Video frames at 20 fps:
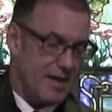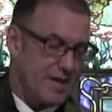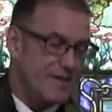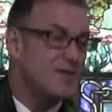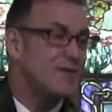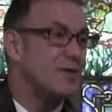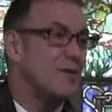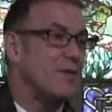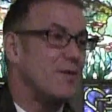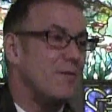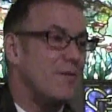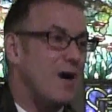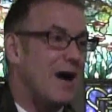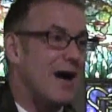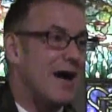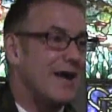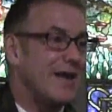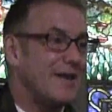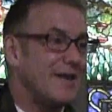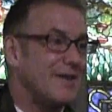And so do
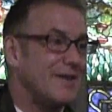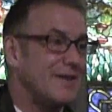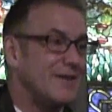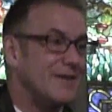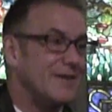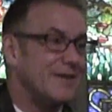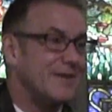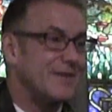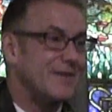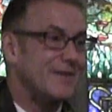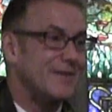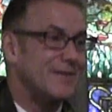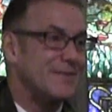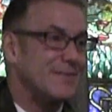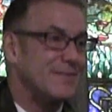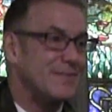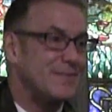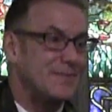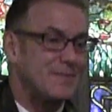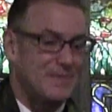
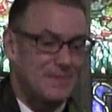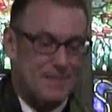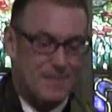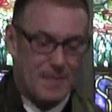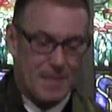I.